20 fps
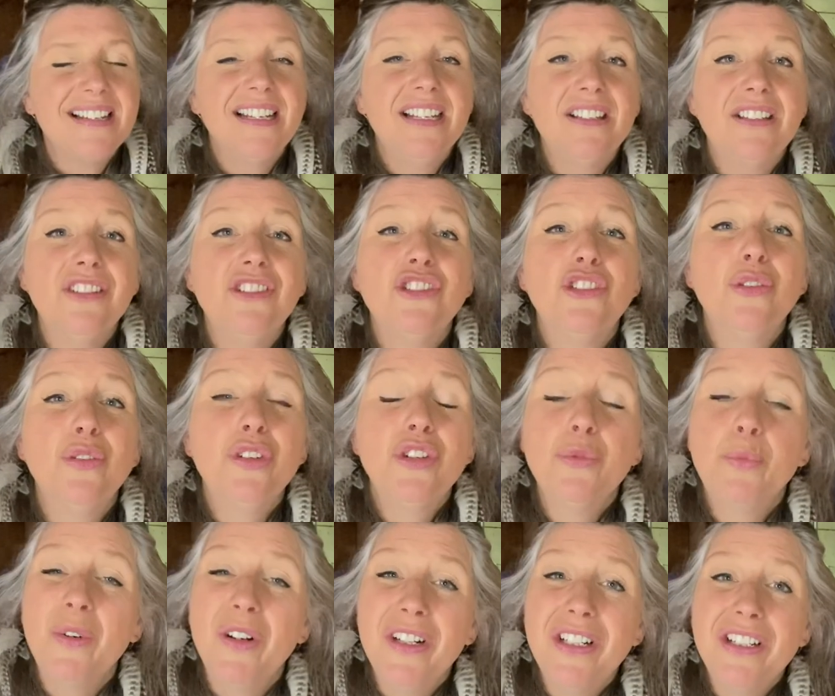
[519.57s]
is St. John's
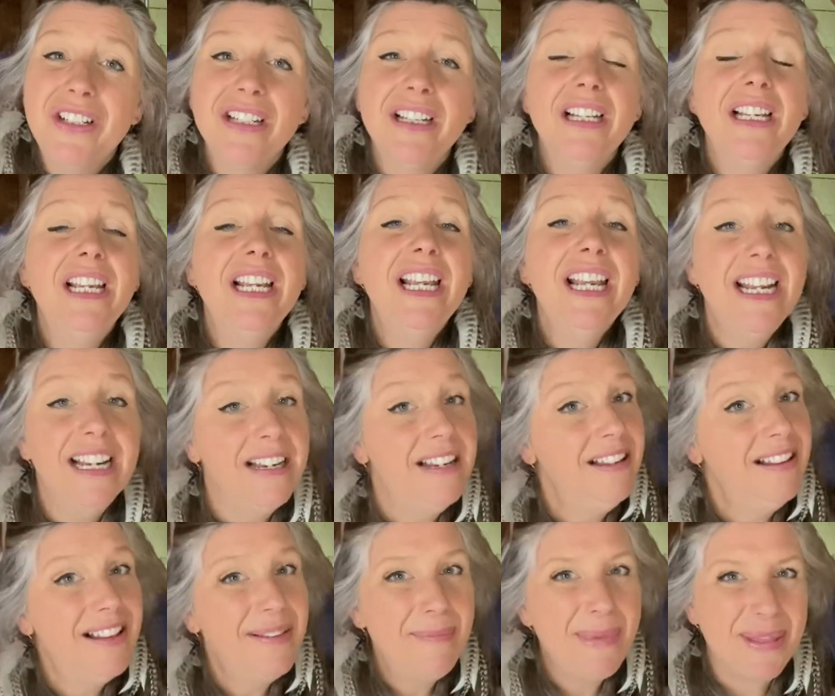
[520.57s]
wort in
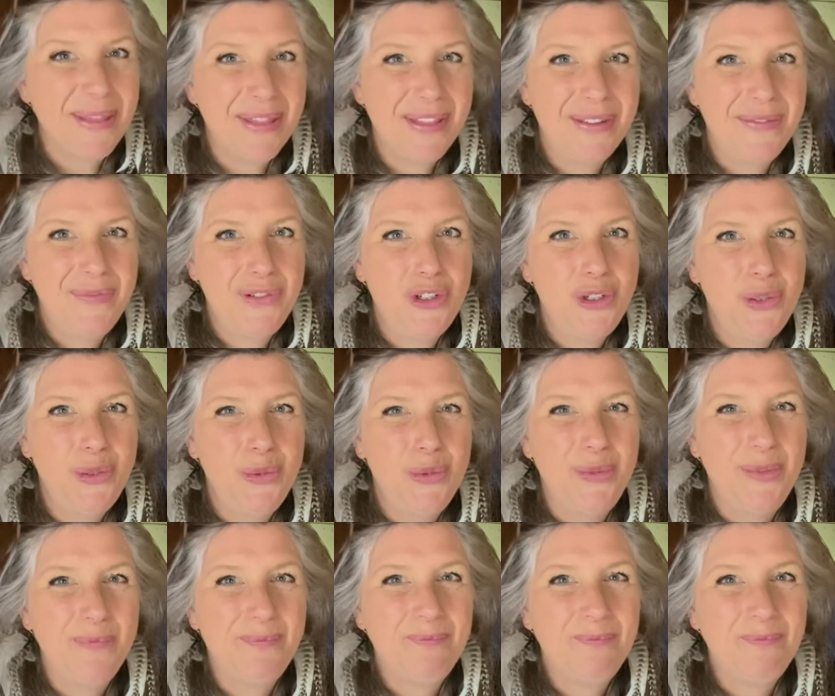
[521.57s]
the month of June.